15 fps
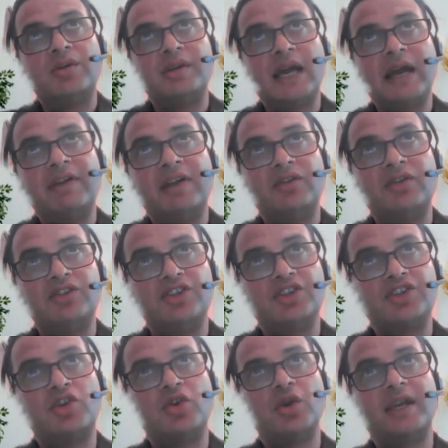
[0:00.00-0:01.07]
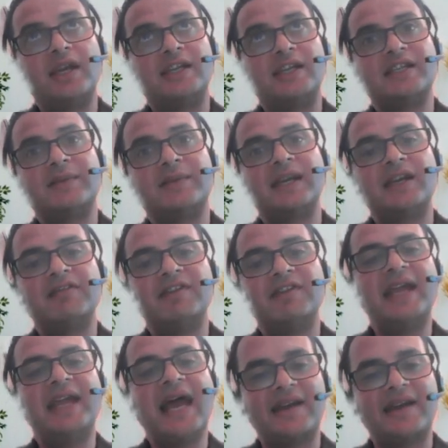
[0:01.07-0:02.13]
having to just look at something at a
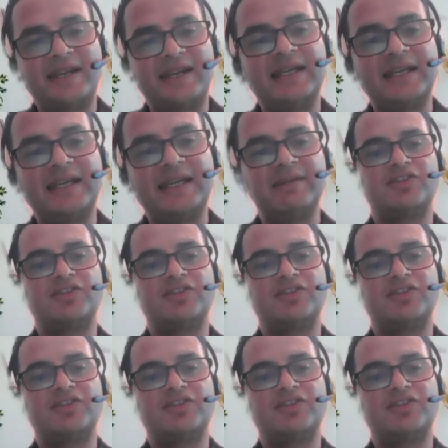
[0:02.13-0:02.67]
very aggregate level.